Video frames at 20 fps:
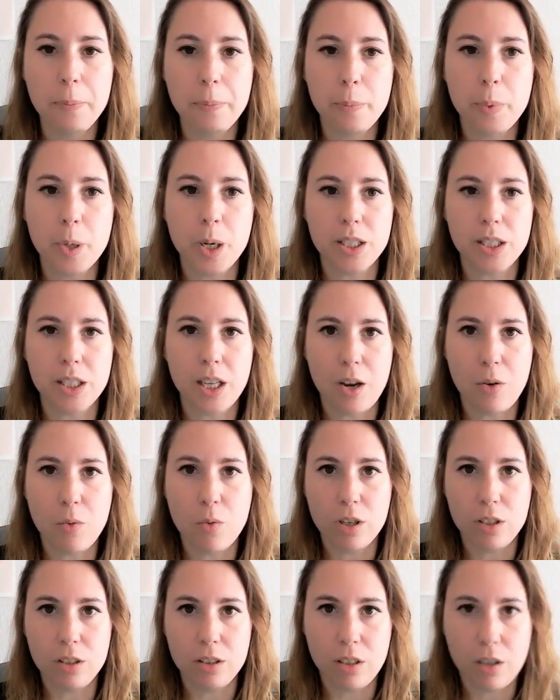but I
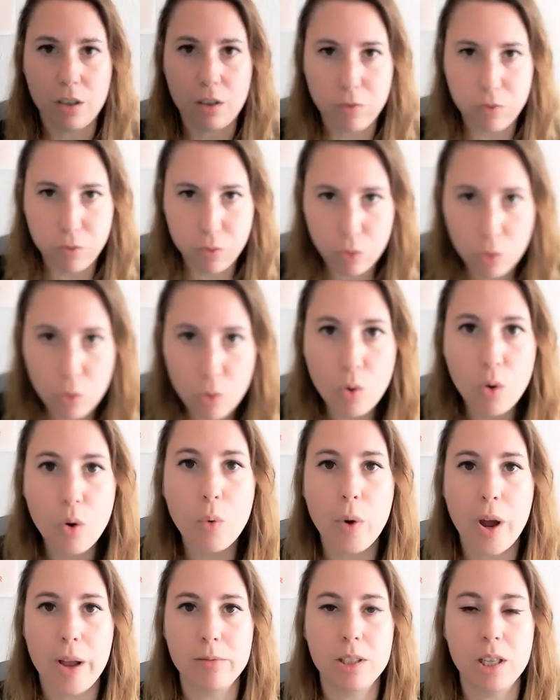want the full
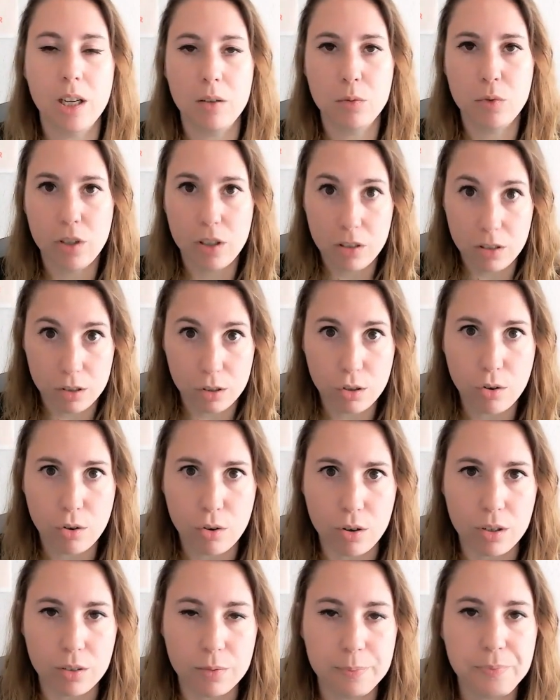website with a
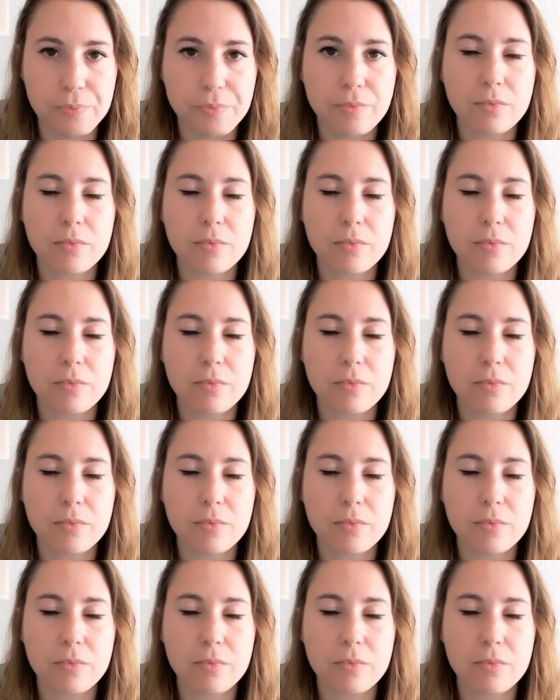scroll.